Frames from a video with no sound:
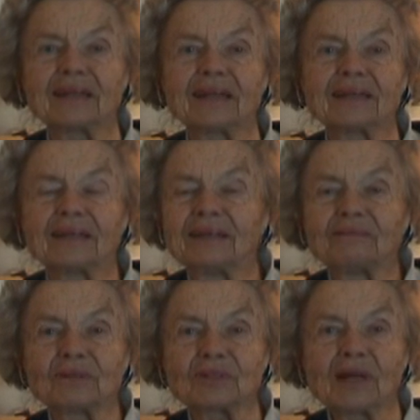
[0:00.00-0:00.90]
and then
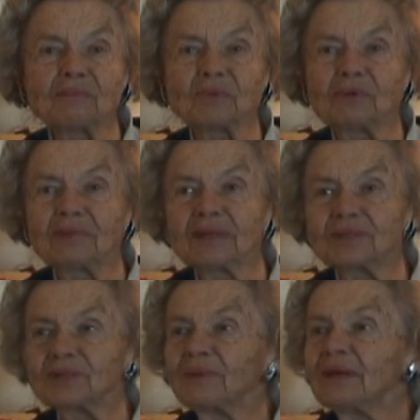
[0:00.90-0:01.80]
it was time to have
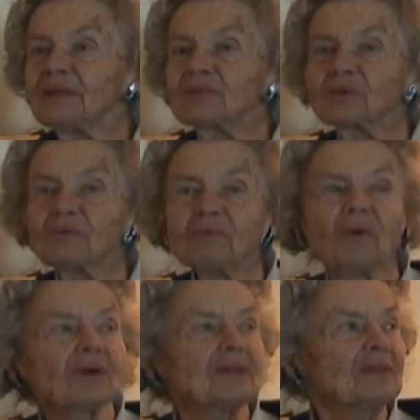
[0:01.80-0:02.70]
lunch. So we
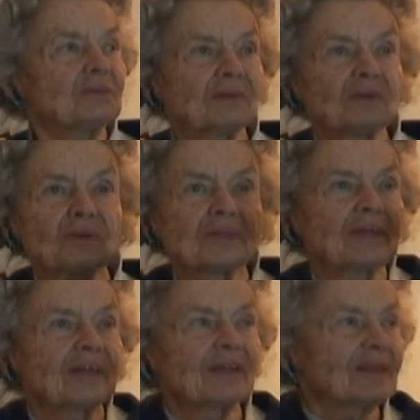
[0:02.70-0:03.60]
walked into an
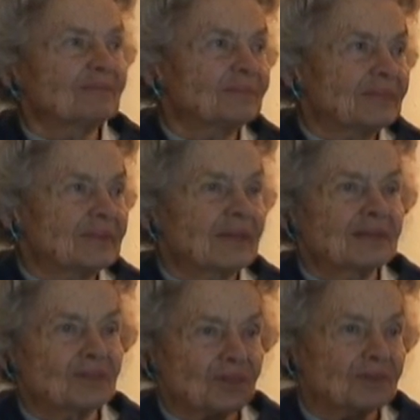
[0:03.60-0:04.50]
ordinary little
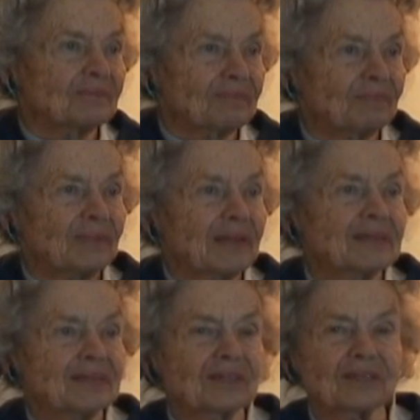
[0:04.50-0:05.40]
lunch
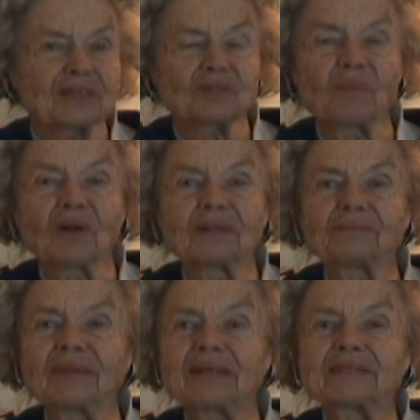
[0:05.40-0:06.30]
place, just a small
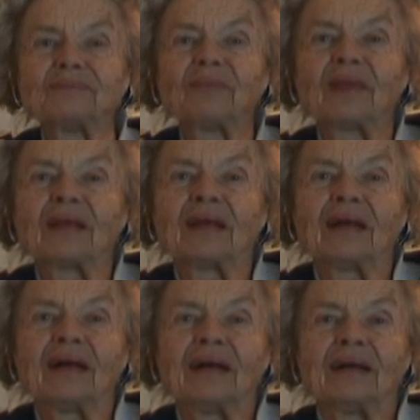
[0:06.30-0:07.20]
place.
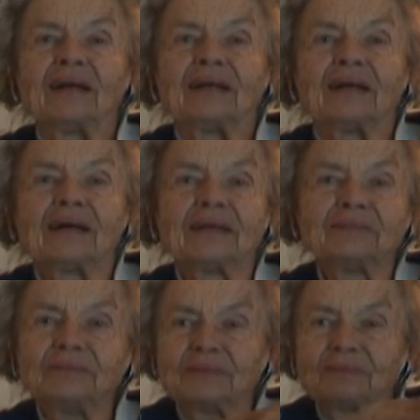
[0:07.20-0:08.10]

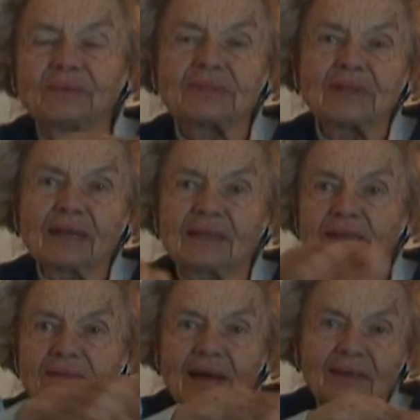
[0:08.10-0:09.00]
Uh, we
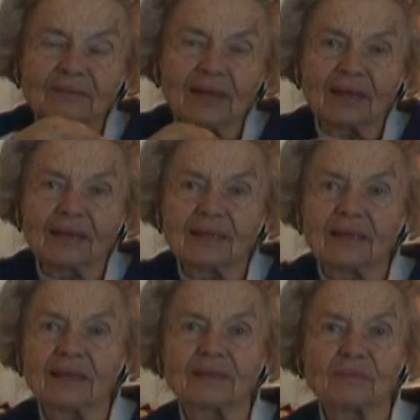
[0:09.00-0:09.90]
sat around,
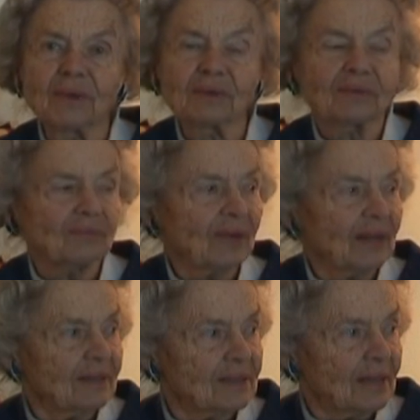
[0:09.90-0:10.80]
and my
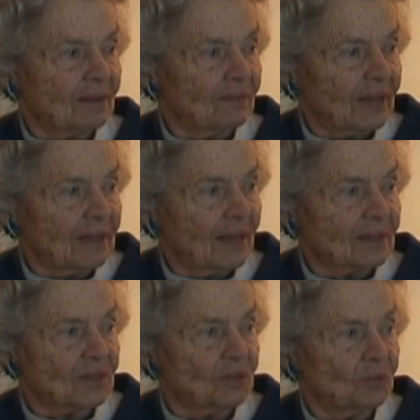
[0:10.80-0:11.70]
friend sat right
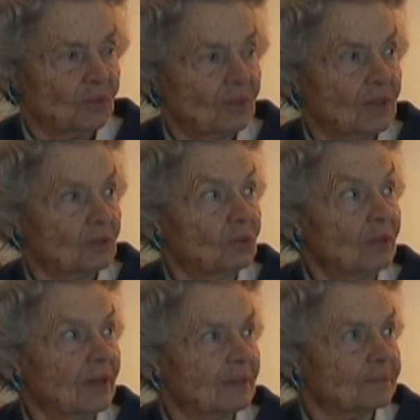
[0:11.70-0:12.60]
next to de
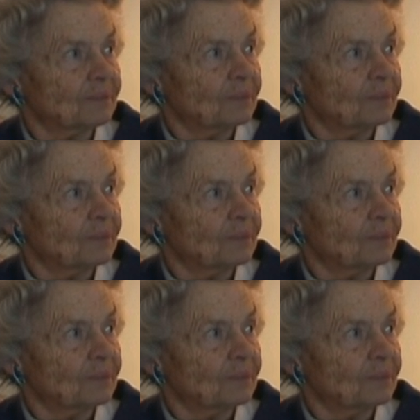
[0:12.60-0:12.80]
Kooning,